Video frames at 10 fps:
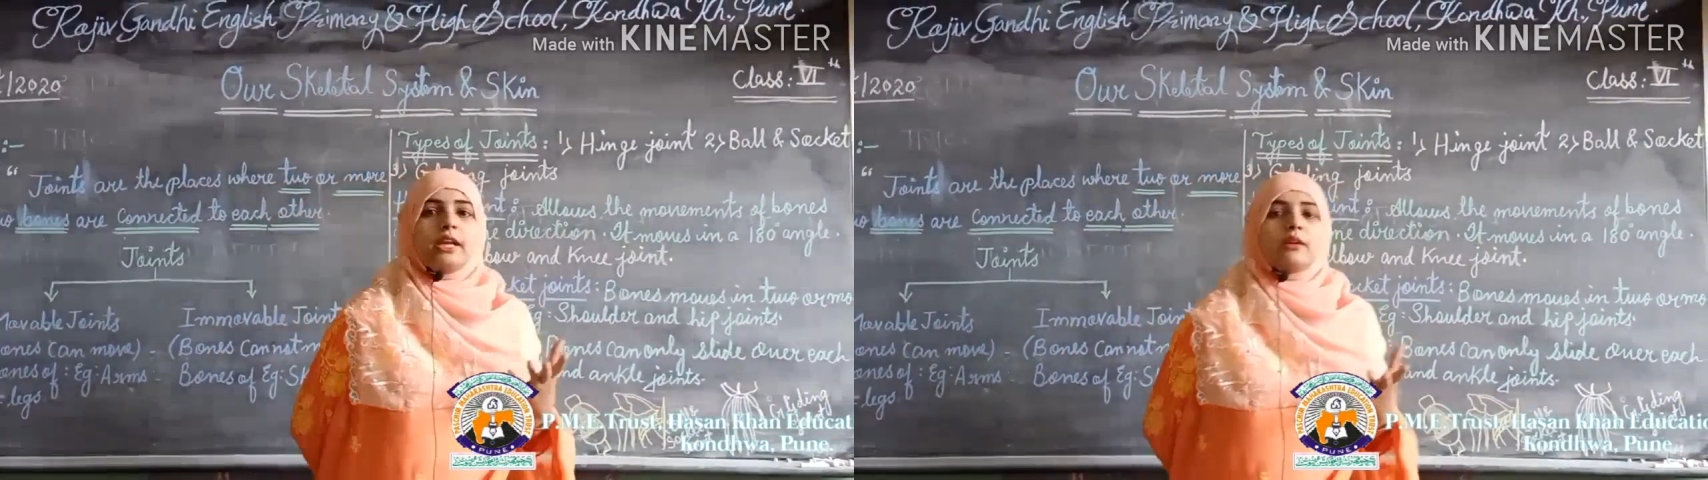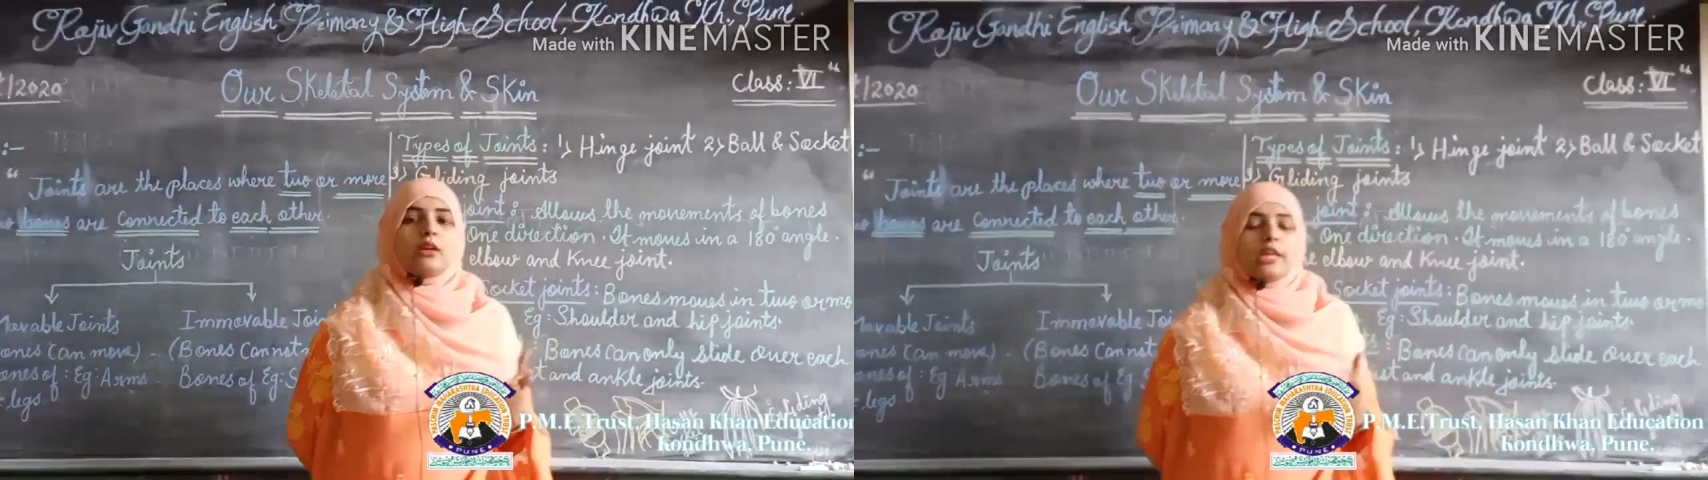
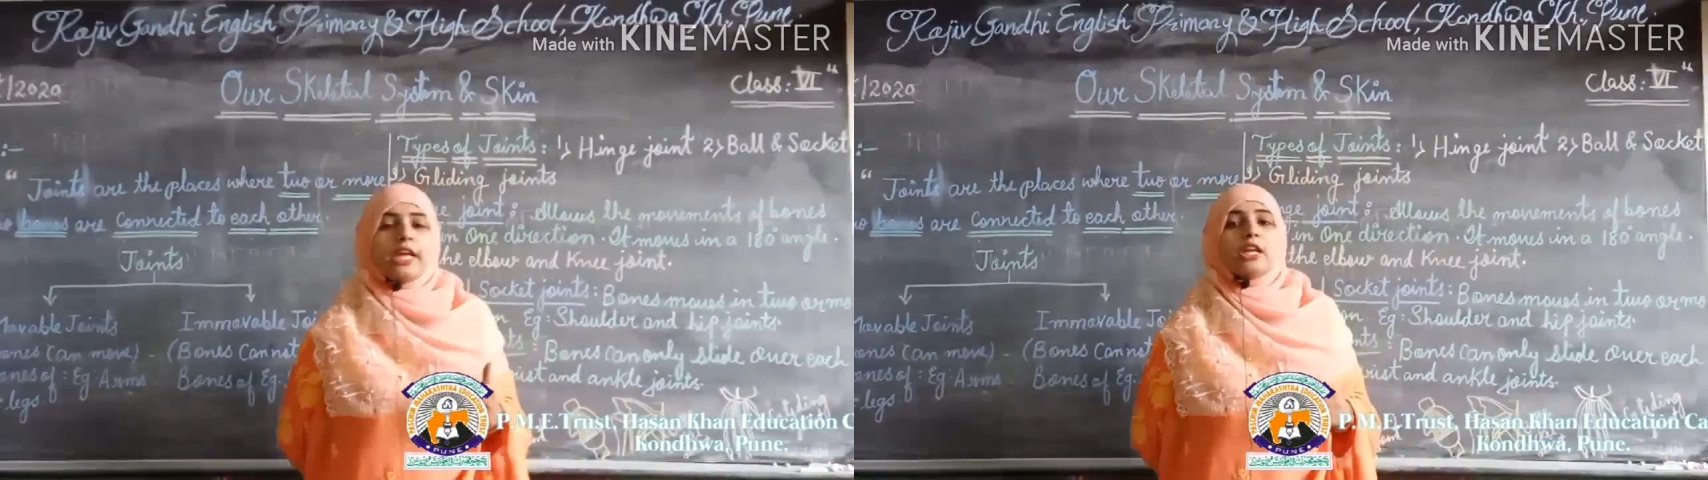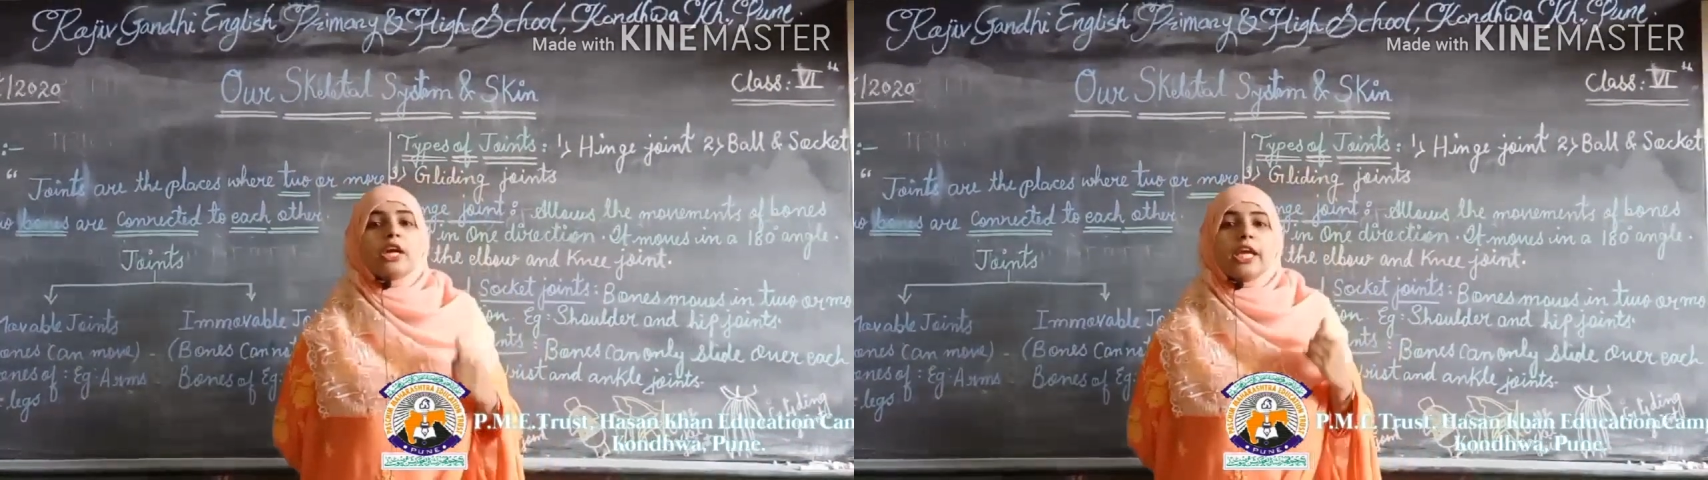
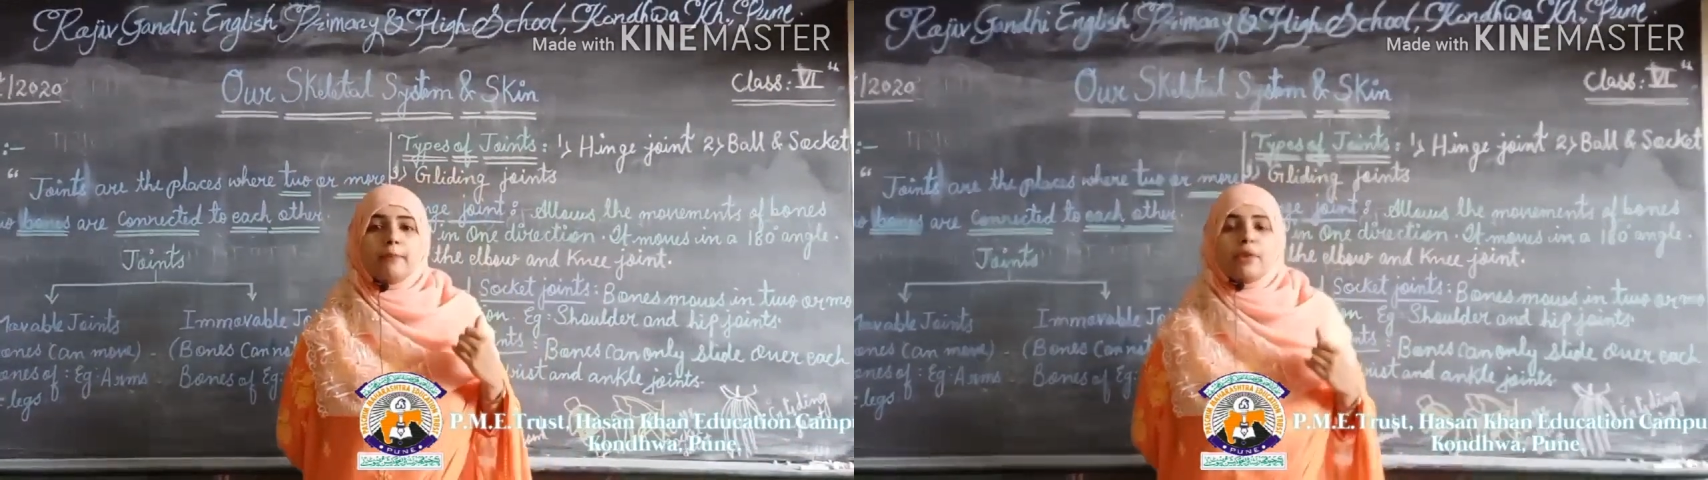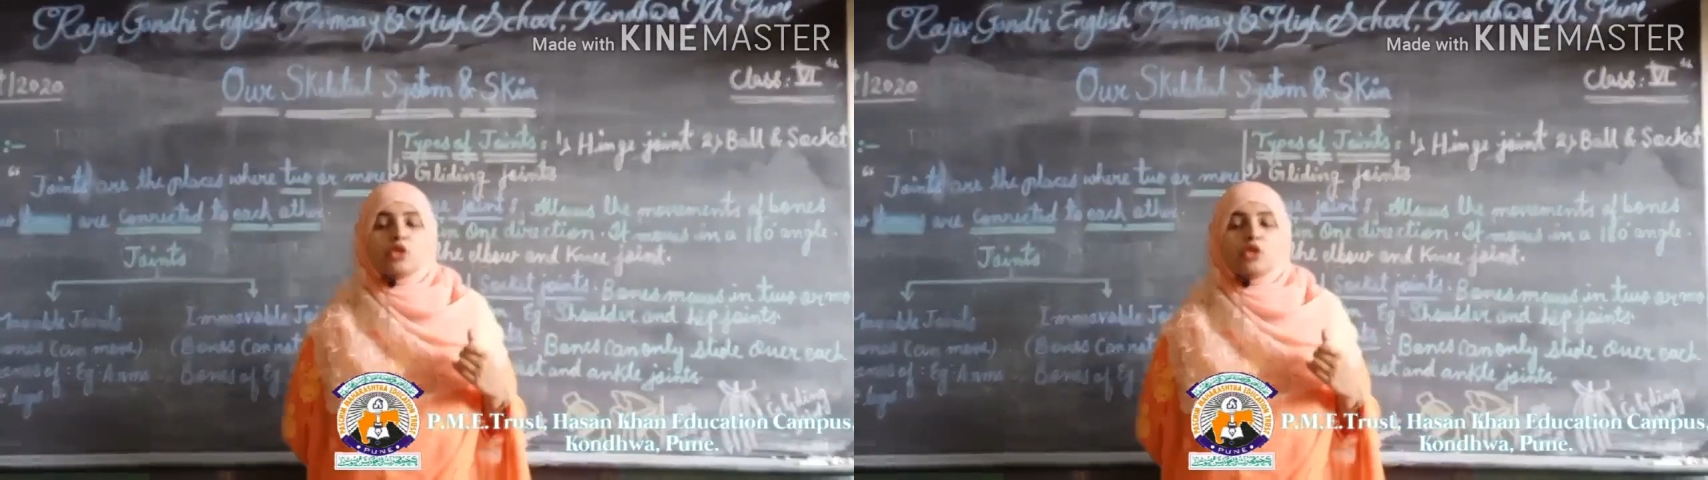in hip,